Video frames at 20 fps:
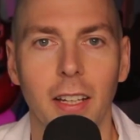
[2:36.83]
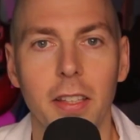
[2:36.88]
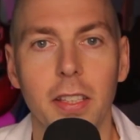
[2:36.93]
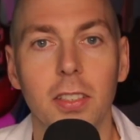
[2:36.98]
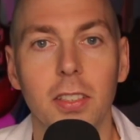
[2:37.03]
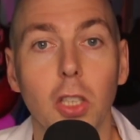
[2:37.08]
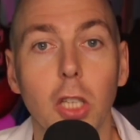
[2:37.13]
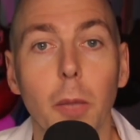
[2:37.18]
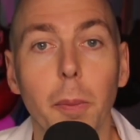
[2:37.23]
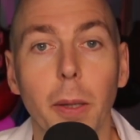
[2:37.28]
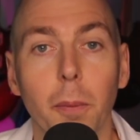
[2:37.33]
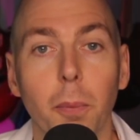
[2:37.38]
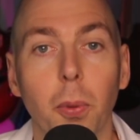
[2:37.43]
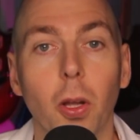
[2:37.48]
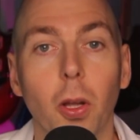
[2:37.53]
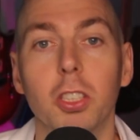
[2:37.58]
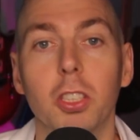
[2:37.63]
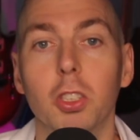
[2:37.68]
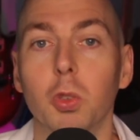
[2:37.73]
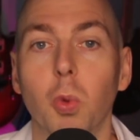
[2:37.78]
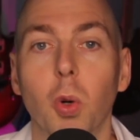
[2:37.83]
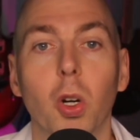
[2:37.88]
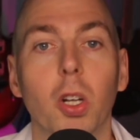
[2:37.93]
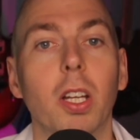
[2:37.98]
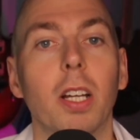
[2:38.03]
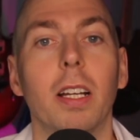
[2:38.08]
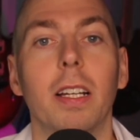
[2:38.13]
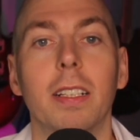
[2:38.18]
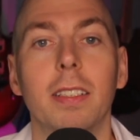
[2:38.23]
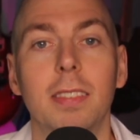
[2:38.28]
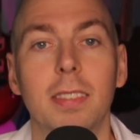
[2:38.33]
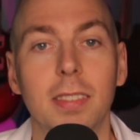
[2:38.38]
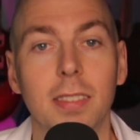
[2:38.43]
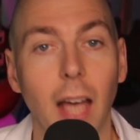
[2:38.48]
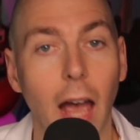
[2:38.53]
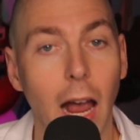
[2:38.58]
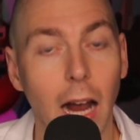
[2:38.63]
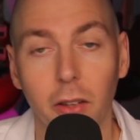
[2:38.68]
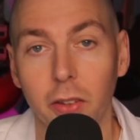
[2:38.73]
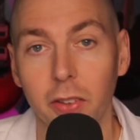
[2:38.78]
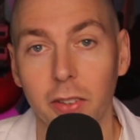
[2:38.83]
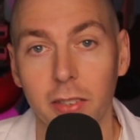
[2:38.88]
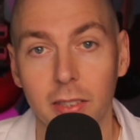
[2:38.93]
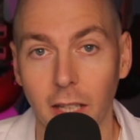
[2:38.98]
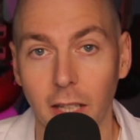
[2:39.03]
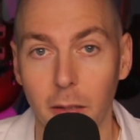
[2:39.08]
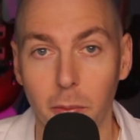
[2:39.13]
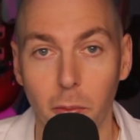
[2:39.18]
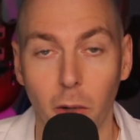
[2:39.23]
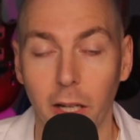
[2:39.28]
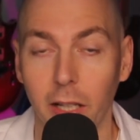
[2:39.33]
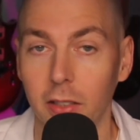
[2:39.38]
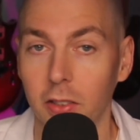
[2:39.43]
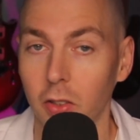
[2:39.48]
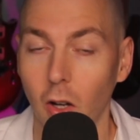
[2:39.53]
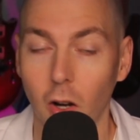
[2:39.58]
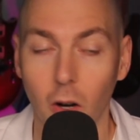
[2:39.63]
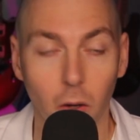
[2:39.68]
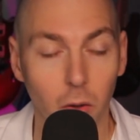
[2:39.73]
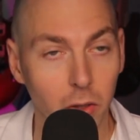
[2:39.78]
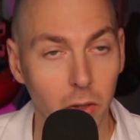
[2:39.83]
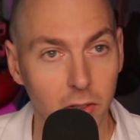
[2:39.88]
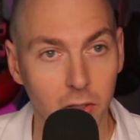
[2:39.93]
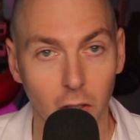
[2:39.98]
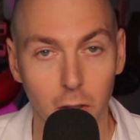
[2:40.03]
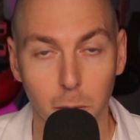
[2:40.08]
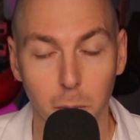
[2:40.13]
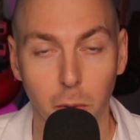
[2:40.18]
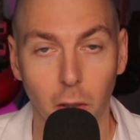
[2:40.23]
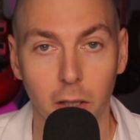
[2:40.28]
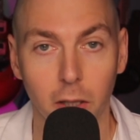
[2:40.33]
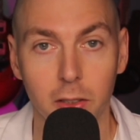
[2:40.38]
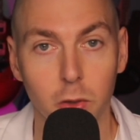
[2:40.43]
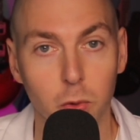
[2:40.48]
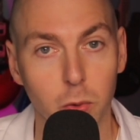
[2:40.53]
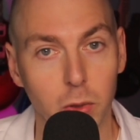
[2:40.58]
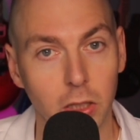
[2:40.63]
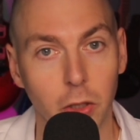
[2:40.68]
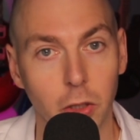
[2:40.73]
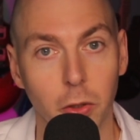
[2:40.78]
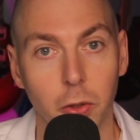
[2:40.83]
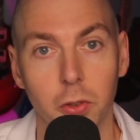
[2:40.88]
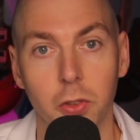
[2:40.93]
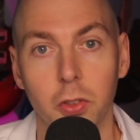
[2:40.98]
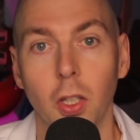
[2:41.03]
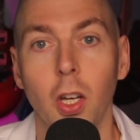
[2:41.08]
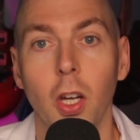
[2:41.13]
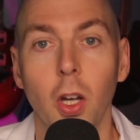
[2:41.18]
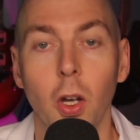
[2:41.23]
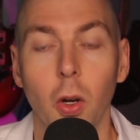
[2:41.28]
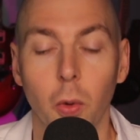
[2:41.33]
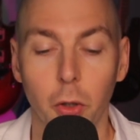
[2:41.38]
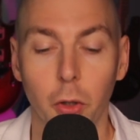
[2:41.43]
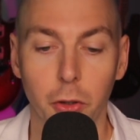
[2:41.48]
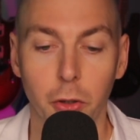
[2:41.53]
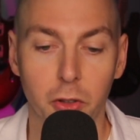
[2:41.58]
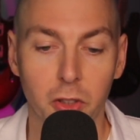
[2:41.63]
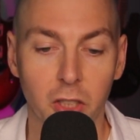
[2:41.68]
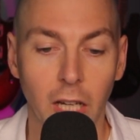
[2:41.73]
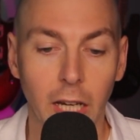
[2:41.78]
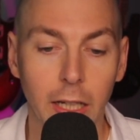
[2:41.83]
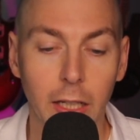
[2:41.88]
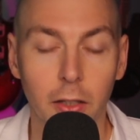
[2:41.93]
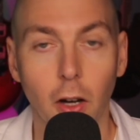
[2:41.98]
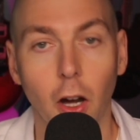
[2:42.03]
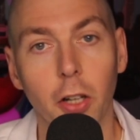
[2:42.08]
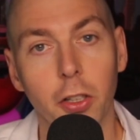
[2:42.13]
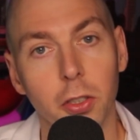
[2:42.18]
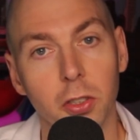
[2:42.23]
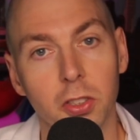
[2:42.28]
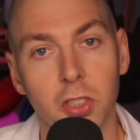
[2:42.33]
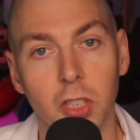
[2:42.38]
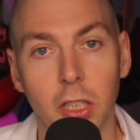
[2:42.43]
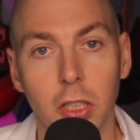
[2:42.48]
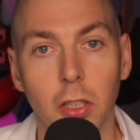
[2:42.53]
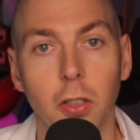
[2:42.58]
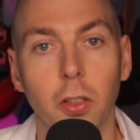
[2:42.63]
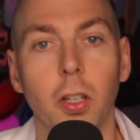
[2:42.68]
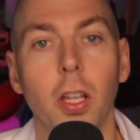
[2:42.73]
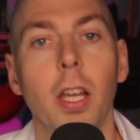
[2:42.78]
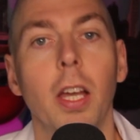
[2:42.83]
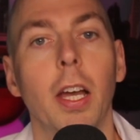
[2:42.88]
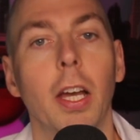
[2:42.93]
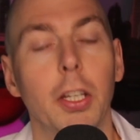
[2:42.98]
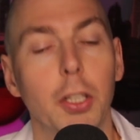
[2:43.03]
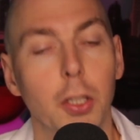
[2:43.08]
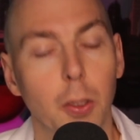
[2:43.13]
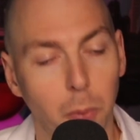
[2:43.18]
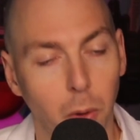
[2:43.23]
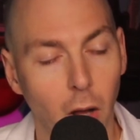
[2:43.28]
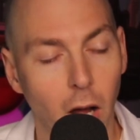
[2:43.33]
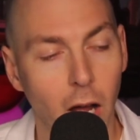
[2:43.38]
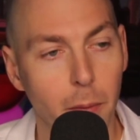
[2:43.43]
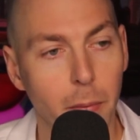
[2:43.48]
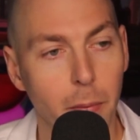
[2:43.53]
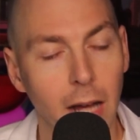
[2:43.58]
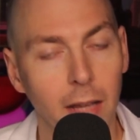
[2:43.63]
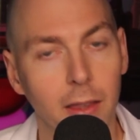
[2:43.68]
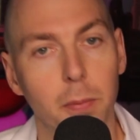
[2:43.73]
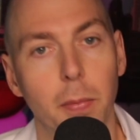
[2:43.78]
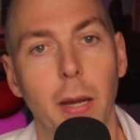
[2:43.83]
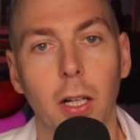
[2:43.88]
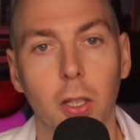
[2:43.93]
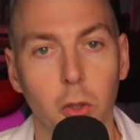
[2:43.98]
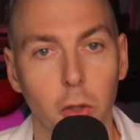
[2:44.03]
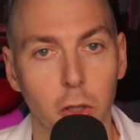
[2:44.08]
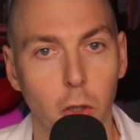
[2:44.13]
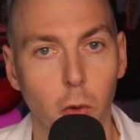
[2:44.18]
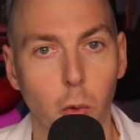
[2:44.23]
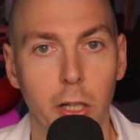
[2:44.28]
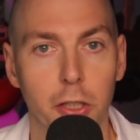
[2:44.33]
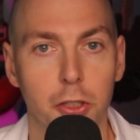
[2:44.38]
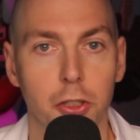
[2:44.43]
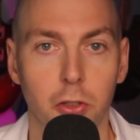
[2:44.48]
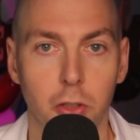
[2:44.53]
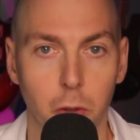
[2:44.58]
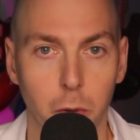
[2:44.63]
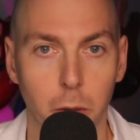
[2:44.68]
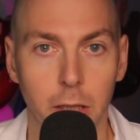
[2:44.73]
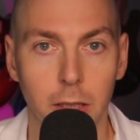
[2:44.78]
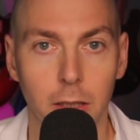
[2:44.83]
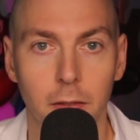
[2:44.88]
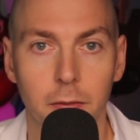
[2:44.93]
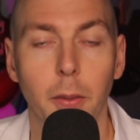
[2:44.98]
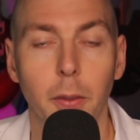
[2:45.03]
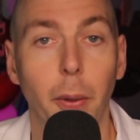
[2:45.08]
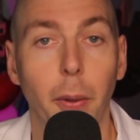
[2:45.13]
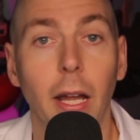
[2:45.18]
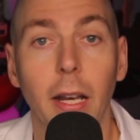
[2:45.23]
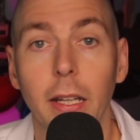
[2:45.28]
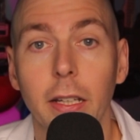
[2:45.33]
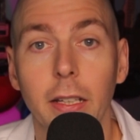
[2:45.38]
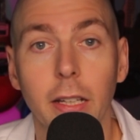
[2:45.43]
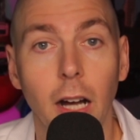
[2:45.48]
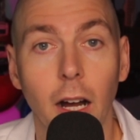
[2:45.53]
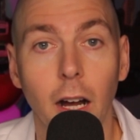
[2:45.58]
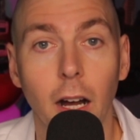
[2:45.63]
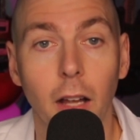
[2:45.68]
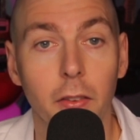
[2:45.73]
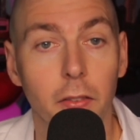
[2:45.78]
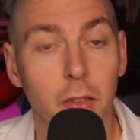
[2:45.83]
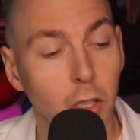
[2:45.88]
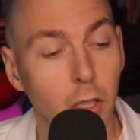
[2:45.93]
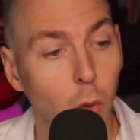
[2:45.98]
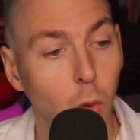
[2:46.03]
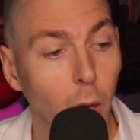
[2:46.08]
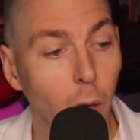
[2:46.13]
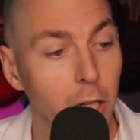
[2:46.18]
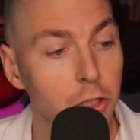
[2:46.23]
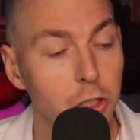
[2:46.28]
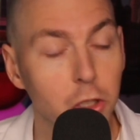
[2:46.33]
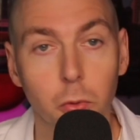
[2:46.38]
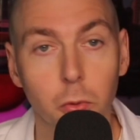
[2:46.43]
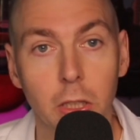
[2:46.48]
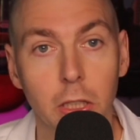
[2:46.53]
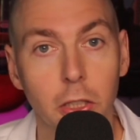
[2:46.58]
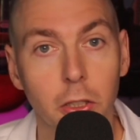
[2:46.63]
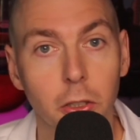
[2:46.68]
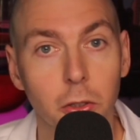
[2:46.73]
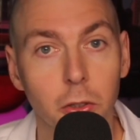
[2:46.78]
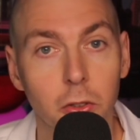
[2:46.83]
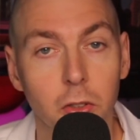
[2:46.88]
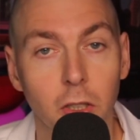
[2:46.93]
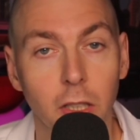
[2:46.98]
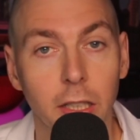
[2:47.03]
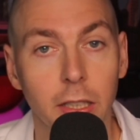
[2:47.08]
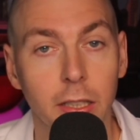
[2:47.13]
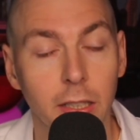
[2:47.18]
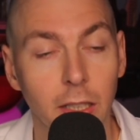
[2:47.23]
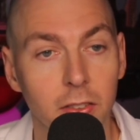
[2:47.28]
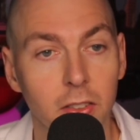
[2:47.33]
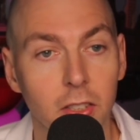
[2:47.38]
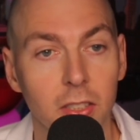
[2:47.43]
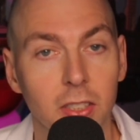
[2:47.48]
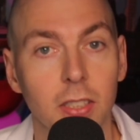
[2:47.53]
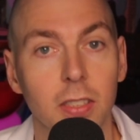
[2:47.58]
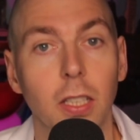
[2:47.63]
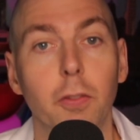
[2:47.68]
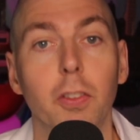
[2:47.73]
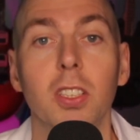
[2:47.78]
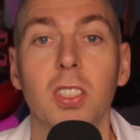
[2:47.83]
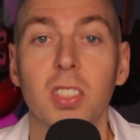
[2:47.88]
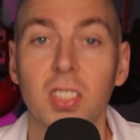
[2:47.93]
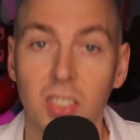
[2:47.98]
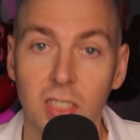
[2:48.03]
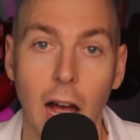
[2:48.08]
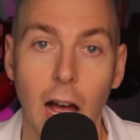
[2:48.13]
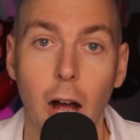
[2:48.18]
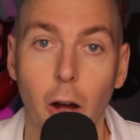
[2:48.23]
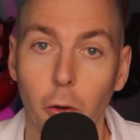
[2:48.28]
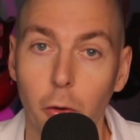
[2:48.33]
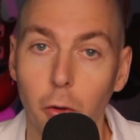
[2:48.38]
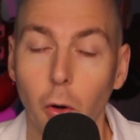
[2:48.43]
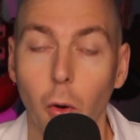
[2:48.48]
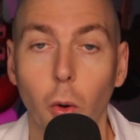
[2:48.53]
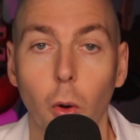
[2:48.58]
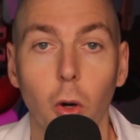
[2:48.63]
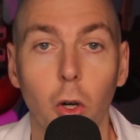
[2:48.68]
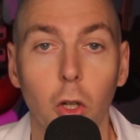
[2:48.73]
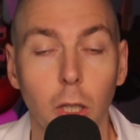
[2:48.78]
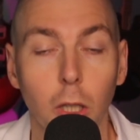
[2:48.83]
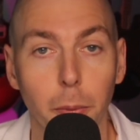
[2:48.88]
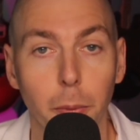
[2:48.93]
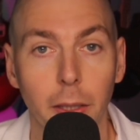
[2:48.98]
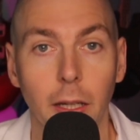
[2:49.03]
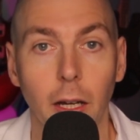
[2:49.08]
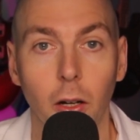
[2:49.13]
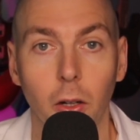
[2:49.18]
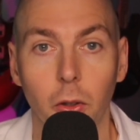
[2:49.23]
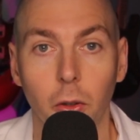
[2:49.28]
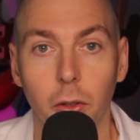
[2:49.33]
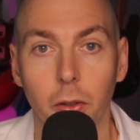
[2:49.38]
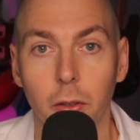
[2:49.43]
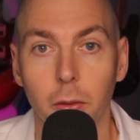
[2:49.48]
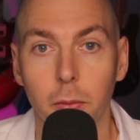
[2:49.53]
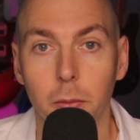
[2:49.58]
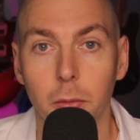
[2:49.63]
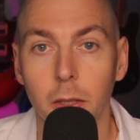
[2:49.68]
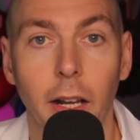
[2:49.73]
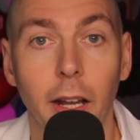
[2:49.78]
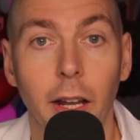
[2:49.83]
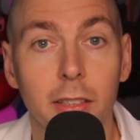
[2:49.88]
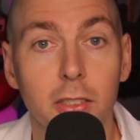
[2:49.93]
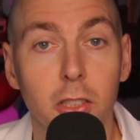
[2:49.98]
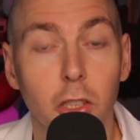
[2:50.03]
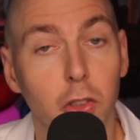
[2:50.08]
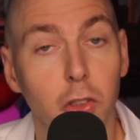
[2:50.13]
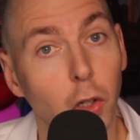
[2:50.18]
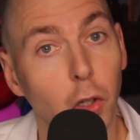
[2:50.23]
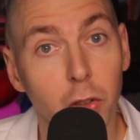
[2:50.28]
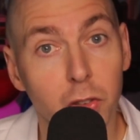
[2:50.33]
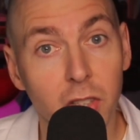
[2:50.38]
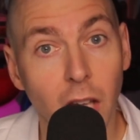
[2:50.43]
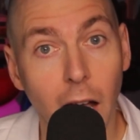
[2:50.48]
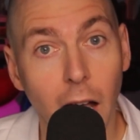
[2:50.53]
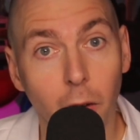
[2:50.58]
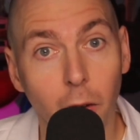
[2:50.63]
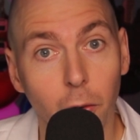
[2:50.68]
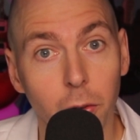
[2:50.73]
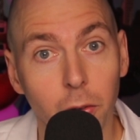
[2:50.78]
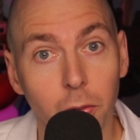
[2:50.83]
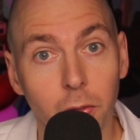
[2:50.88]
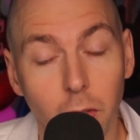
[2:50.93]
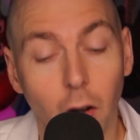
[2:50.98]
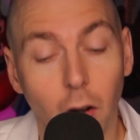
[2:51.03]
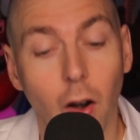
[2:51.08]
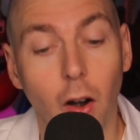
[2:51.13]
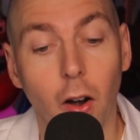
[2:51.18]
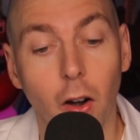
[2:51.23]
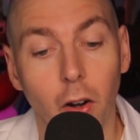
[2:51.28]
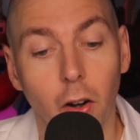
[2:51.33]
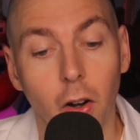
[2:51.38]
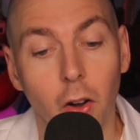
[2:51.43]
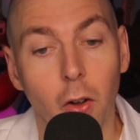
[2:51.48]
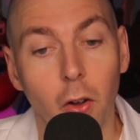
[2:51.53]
And these clipping plugins work exactly the same way as all these other plugins we use, where you take an audio signal and you apply a mathematical equation to it. Depending on the equation we use, it gives us a different sound or clipping algorithm. And as it turns out, there are